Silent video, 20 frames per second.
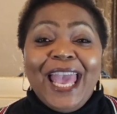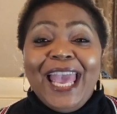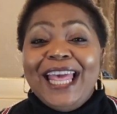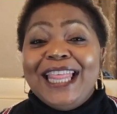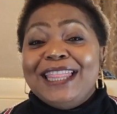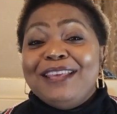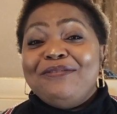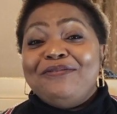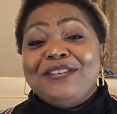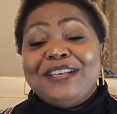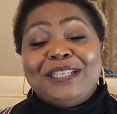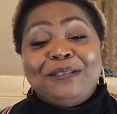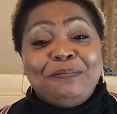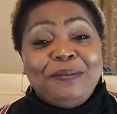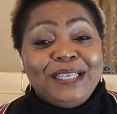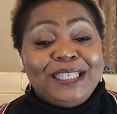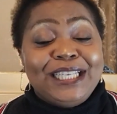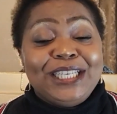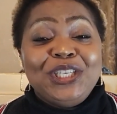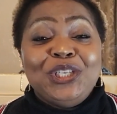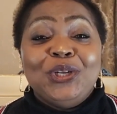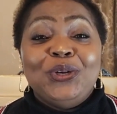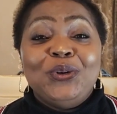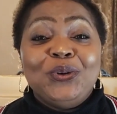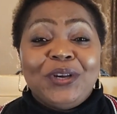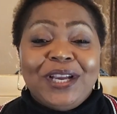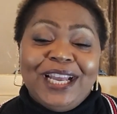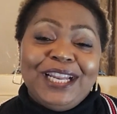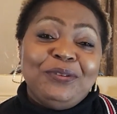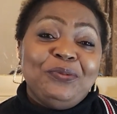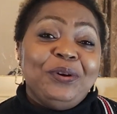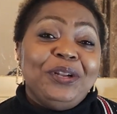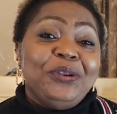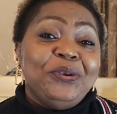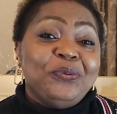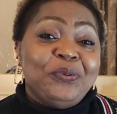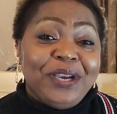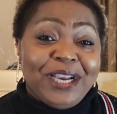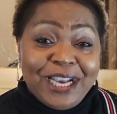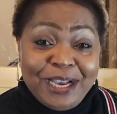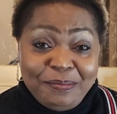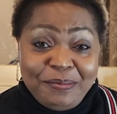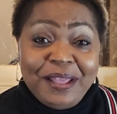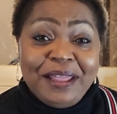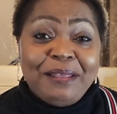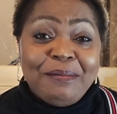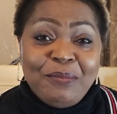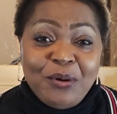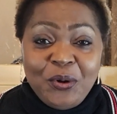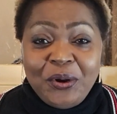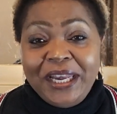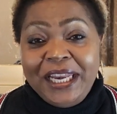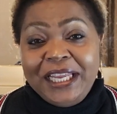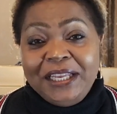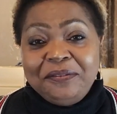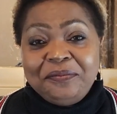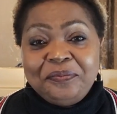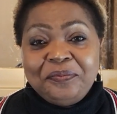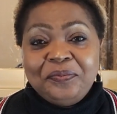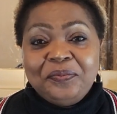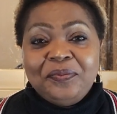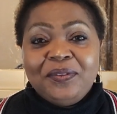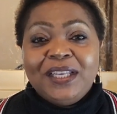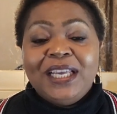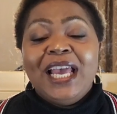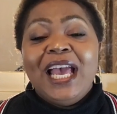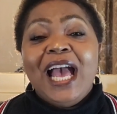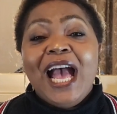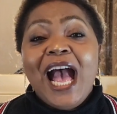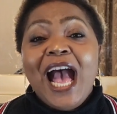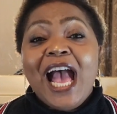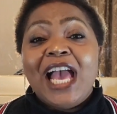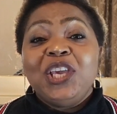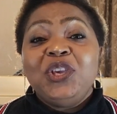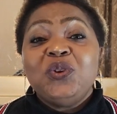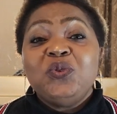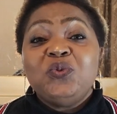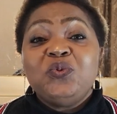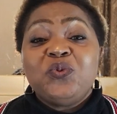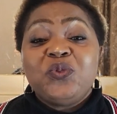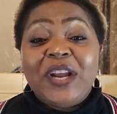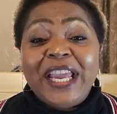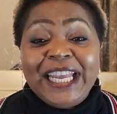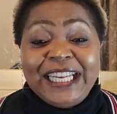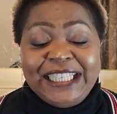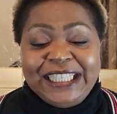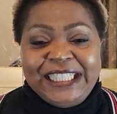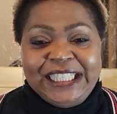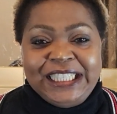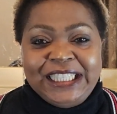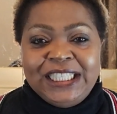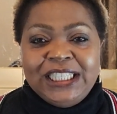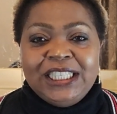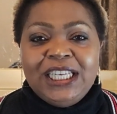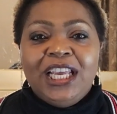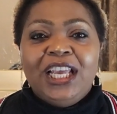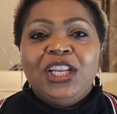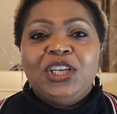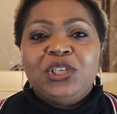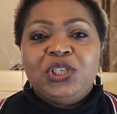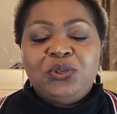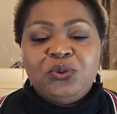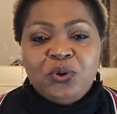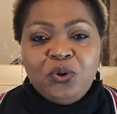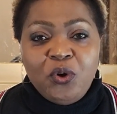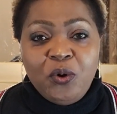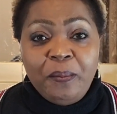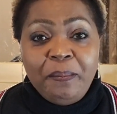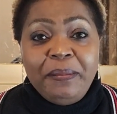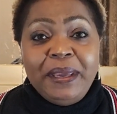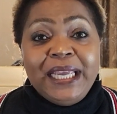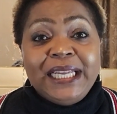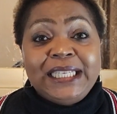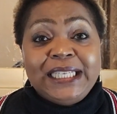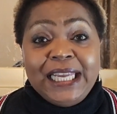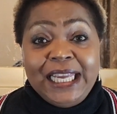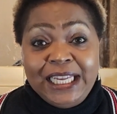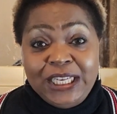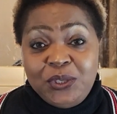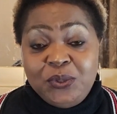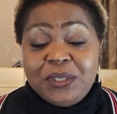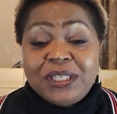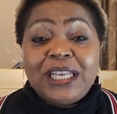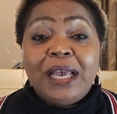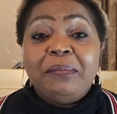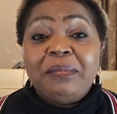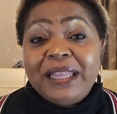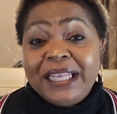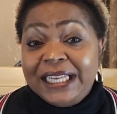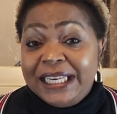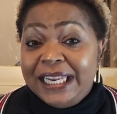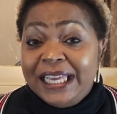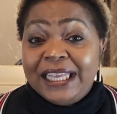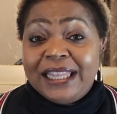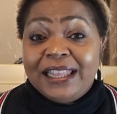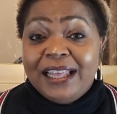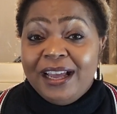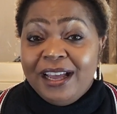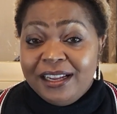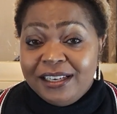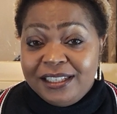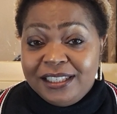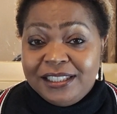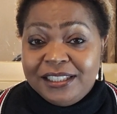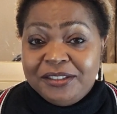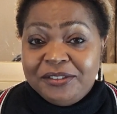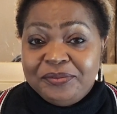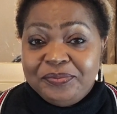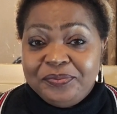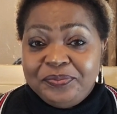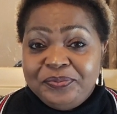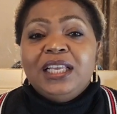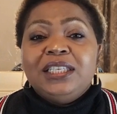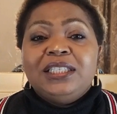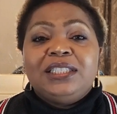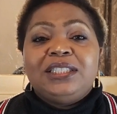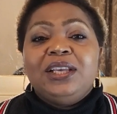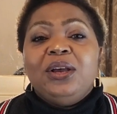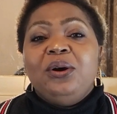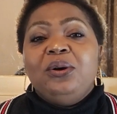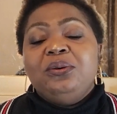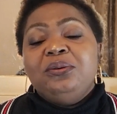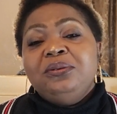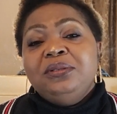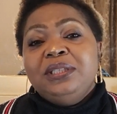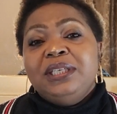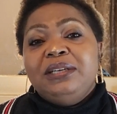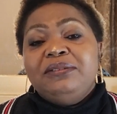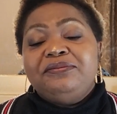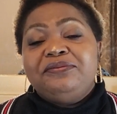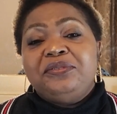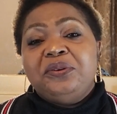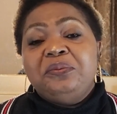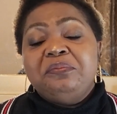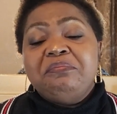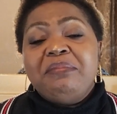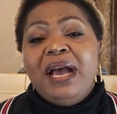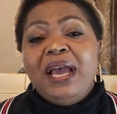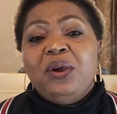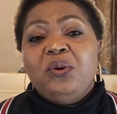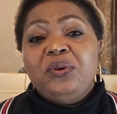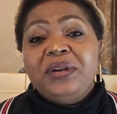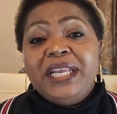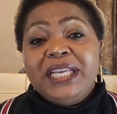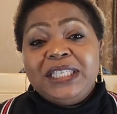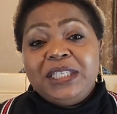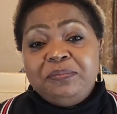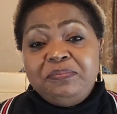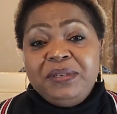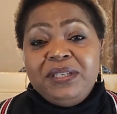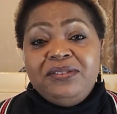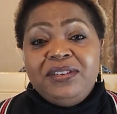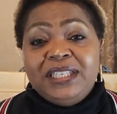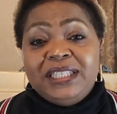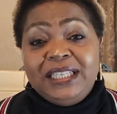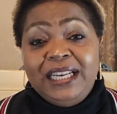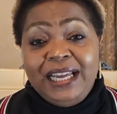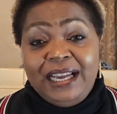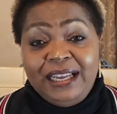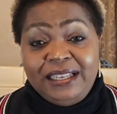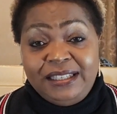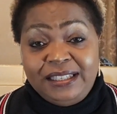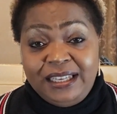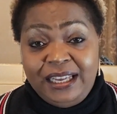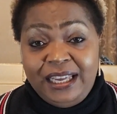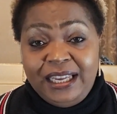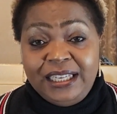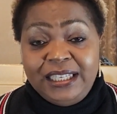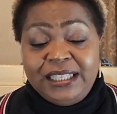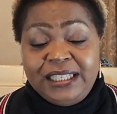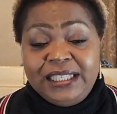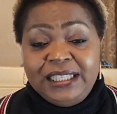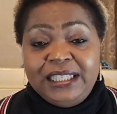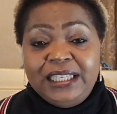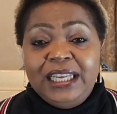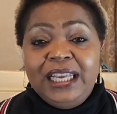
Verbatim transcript: and the first person you look at when you wake up in the morning. Are you ready to commit into something like that? So, from my own experience, like I said,